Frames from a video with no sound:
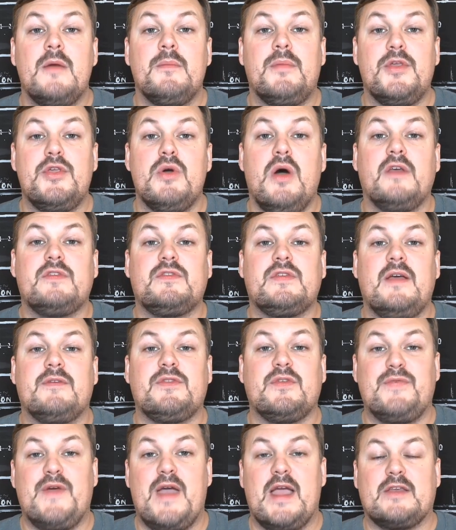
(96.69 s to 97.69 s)
But you also
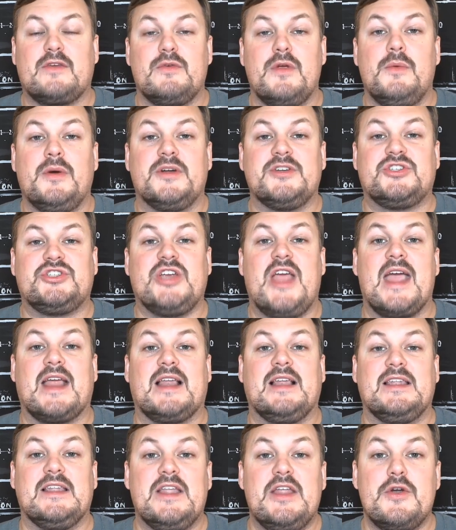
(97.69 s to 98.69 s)
have to factor in what Shaq
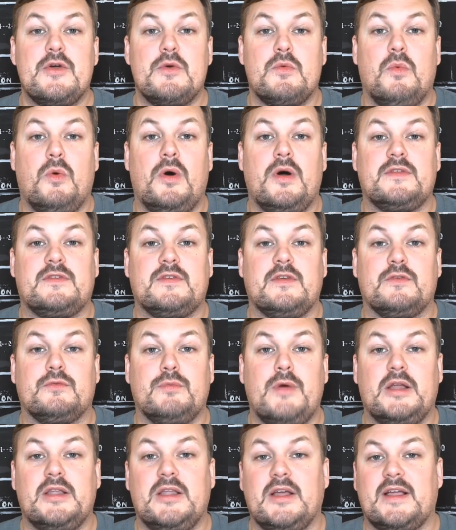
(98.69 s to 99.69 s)
Leonard wants as
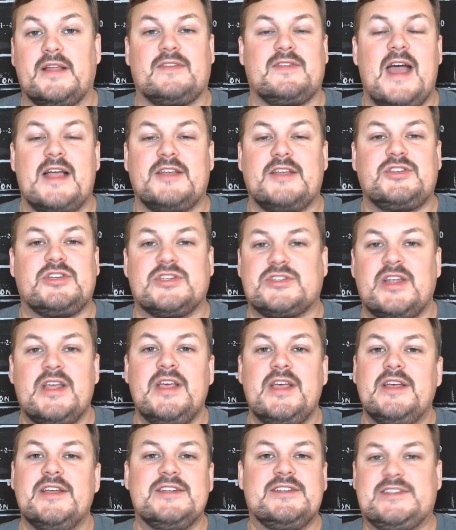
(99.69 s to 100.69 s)
well. Look, it's not just
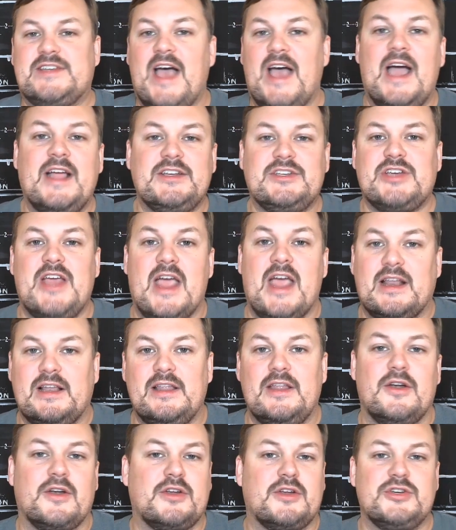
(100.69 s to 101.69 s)
sign Shaq
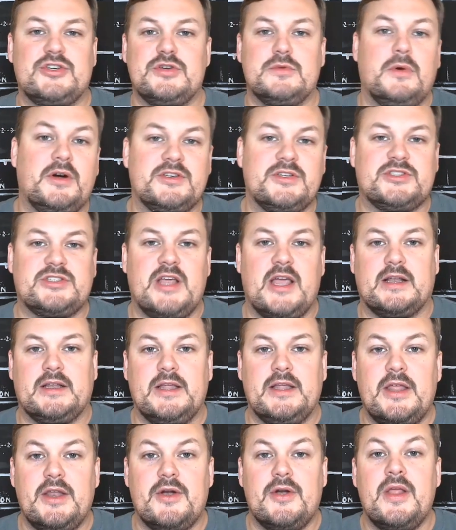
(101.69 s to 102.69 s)
Leonard because you want Shaq
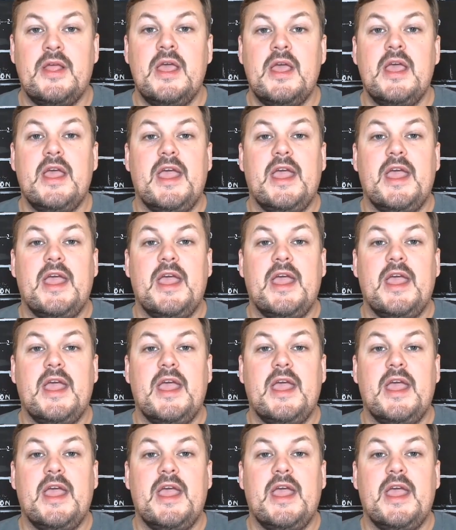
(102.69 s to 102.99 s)
Leonard.